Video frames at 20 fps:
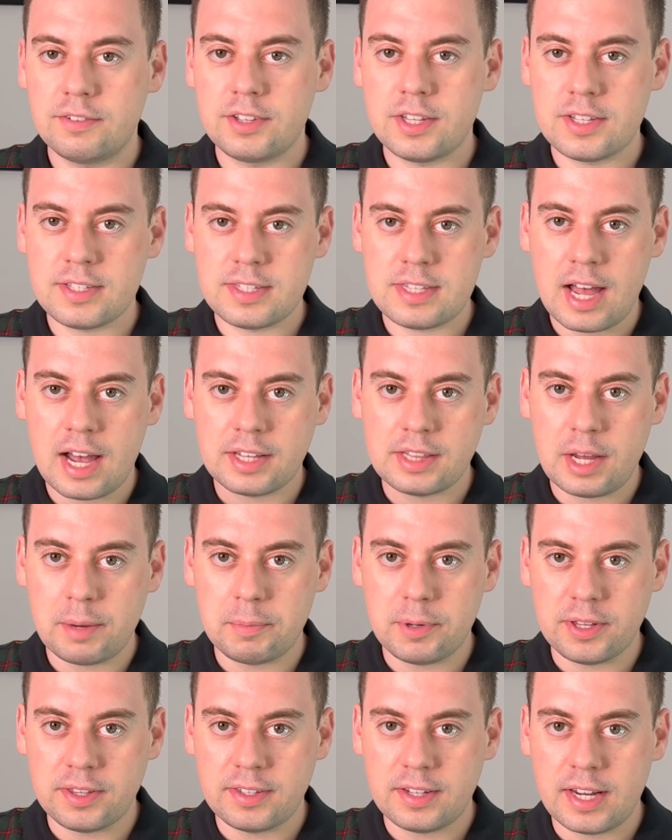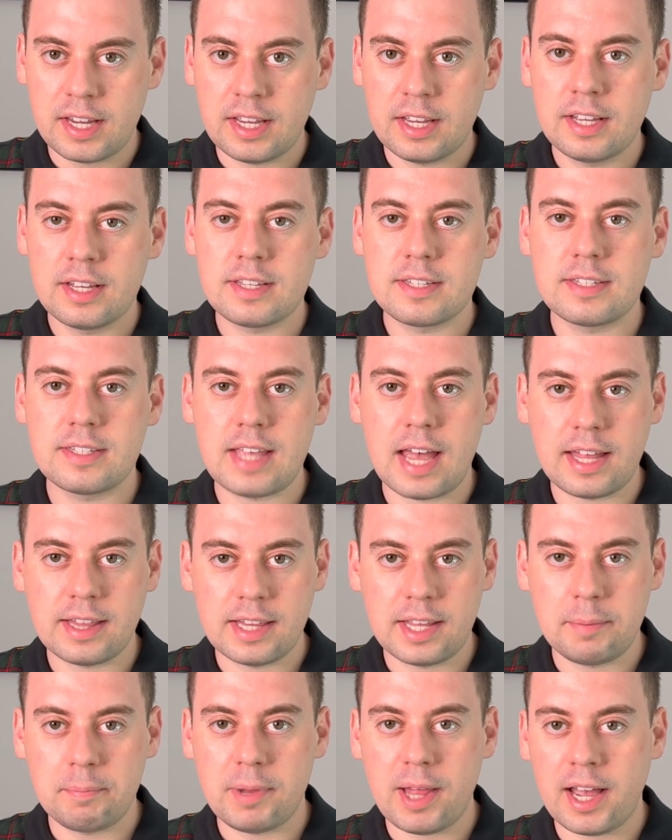Dividend stock number 3,
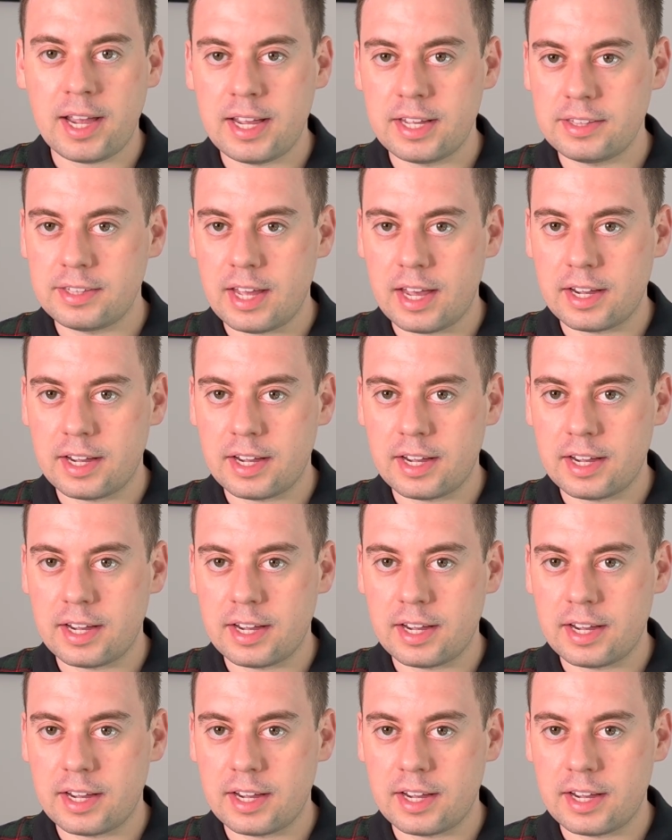Stanley Black &